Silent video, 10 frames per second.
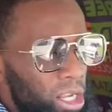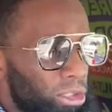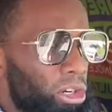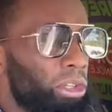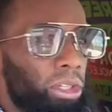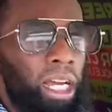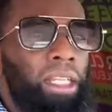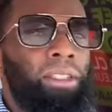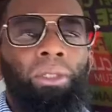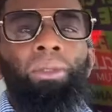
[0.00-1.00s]
All you gotta
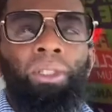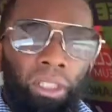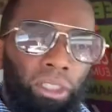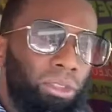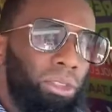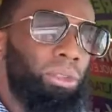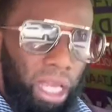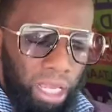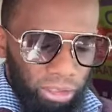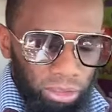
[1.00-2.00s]
do is do
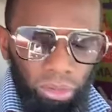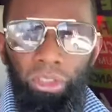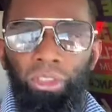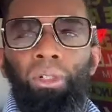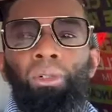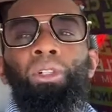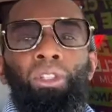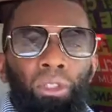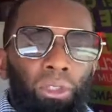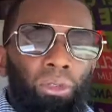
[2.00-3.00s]
that. It's gonna show
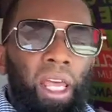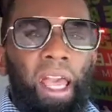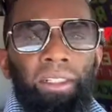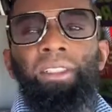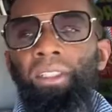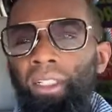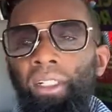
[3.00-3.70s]
through action.